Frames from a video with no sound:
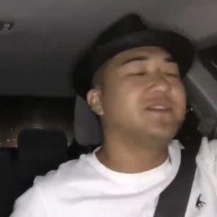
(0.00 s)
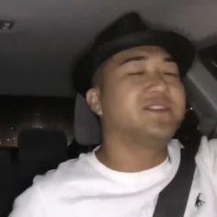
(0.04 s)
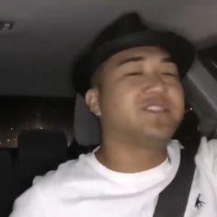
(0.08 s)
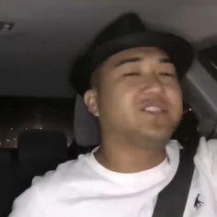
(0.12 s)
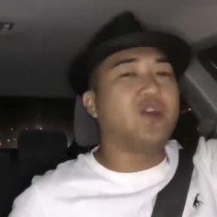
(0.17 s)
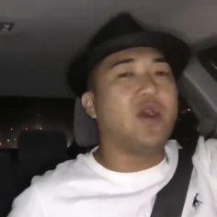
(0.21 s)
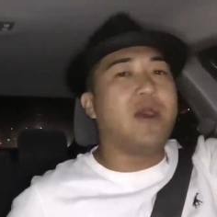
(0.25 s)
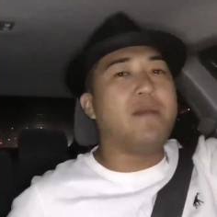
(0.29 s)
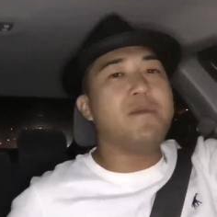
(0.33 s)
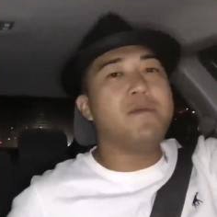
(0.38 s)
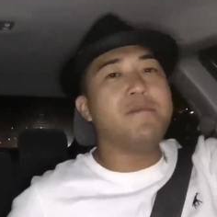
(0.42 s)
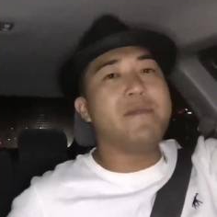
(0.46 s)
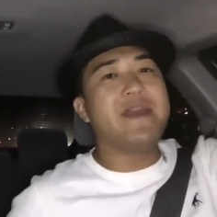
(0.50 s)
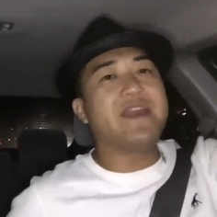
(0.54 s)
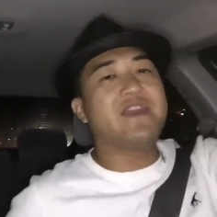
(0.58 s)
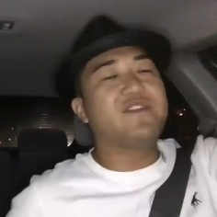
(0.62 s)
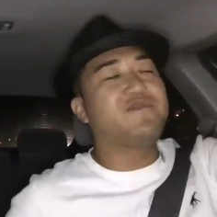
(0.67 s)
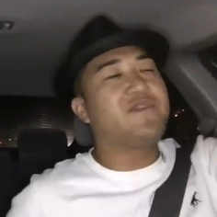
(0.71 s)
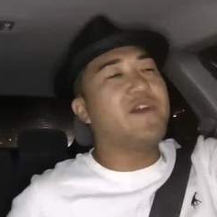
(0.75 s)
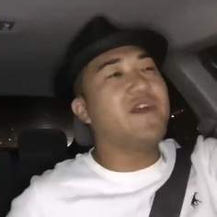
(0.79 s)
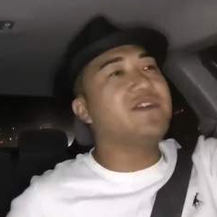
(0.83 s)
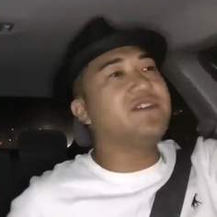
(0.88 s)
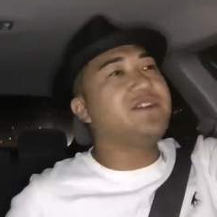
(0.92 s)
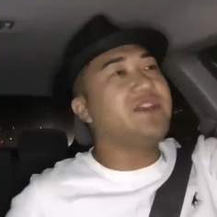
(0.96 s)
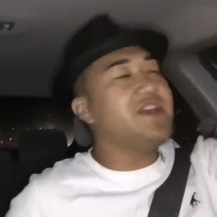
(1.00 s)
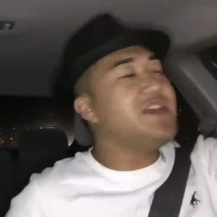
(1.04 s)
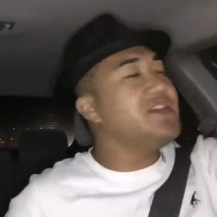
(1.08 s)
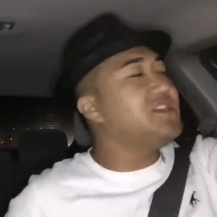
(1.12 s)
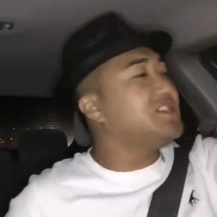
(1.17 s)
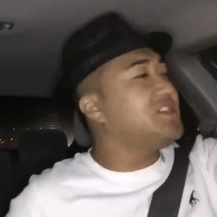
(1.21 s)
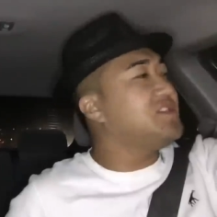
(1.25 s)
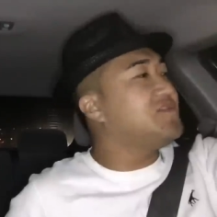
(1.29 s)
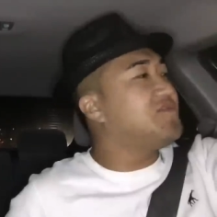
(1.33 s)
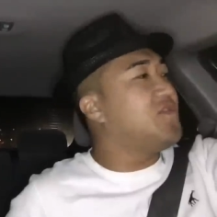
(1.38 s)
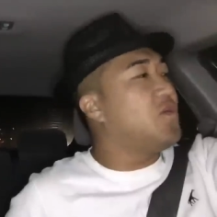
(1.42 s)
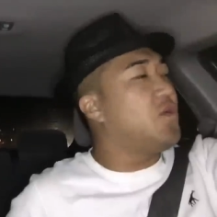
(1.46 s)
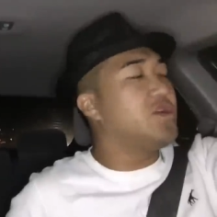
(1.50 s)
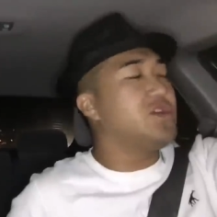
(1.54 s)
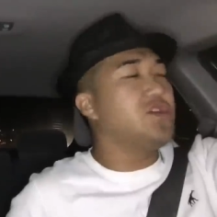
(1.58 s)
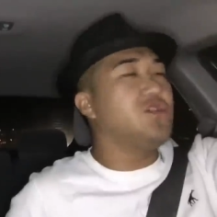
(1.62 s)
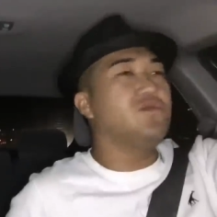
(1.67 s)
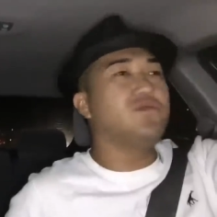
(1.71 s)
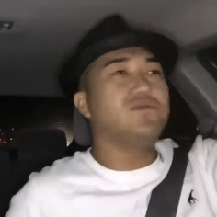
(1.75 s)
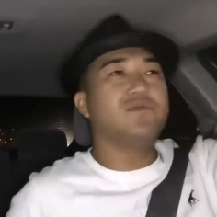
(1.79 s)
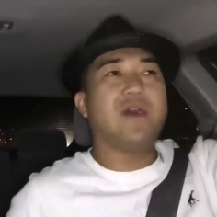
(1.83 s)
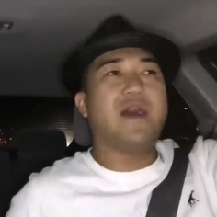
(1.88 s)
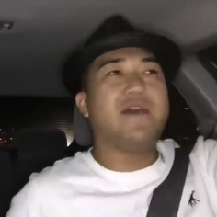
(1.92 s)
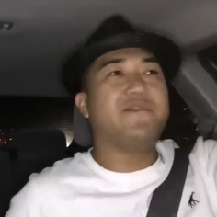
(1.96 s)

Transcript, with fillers: So I'm gonna make it very easy for you.